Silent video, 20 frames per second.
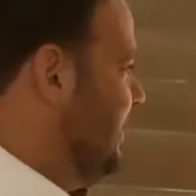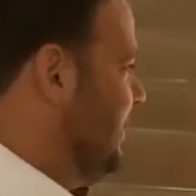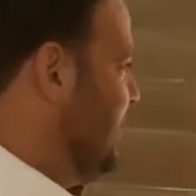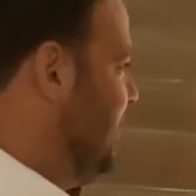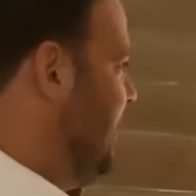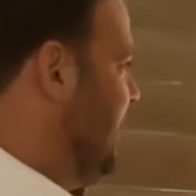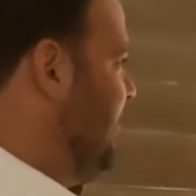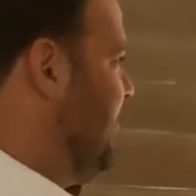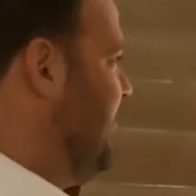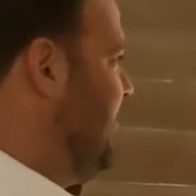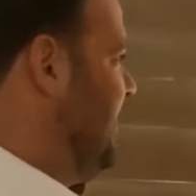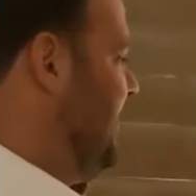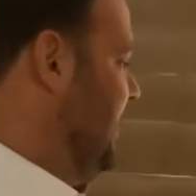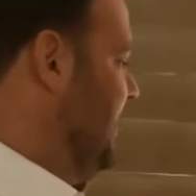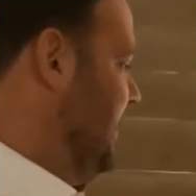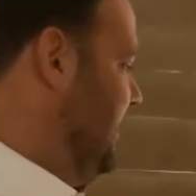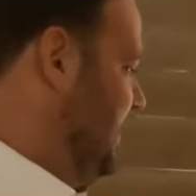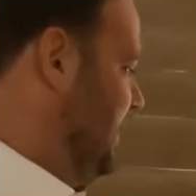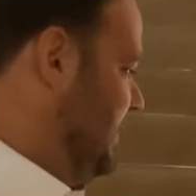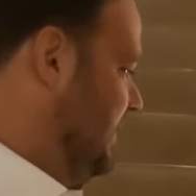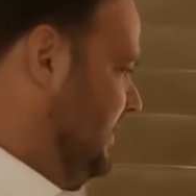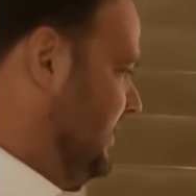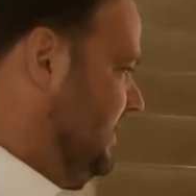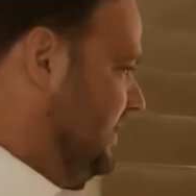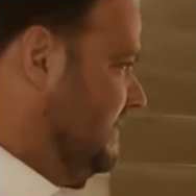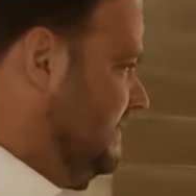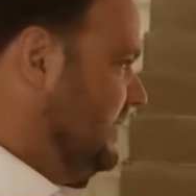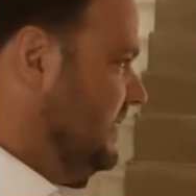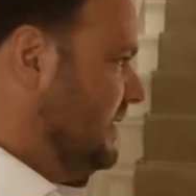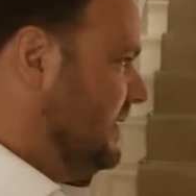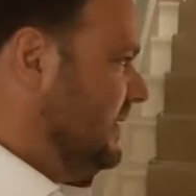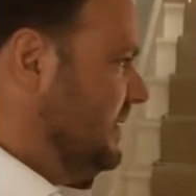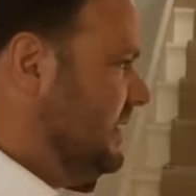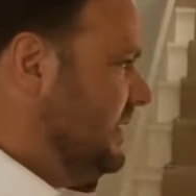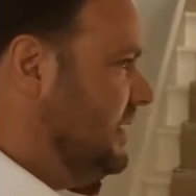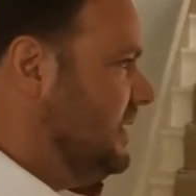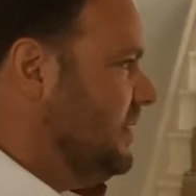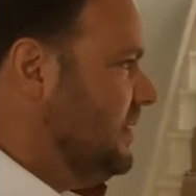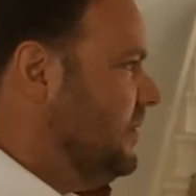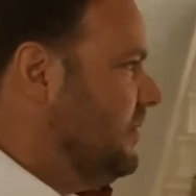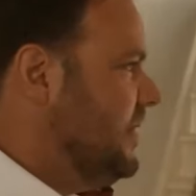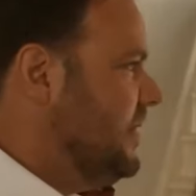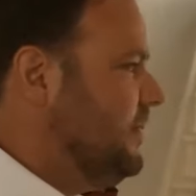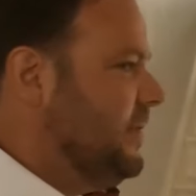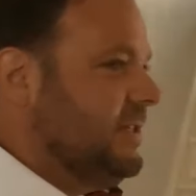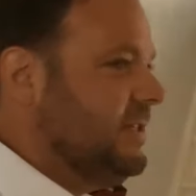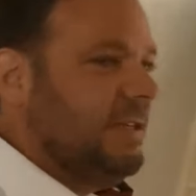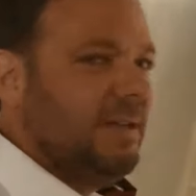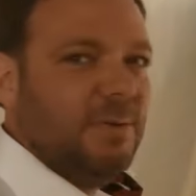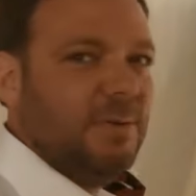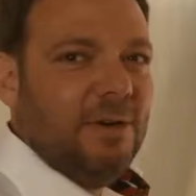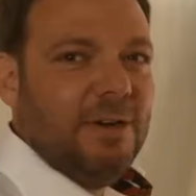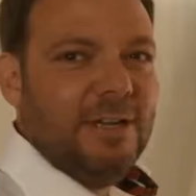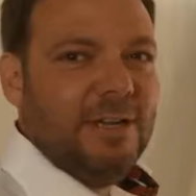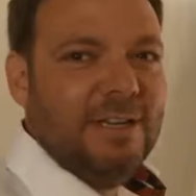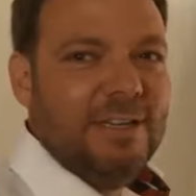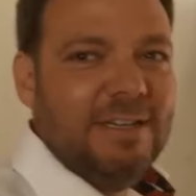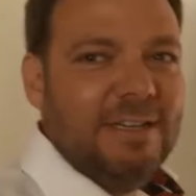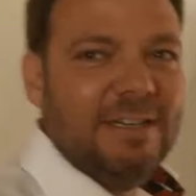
So now we're in here. Yeah, they're already busy at work.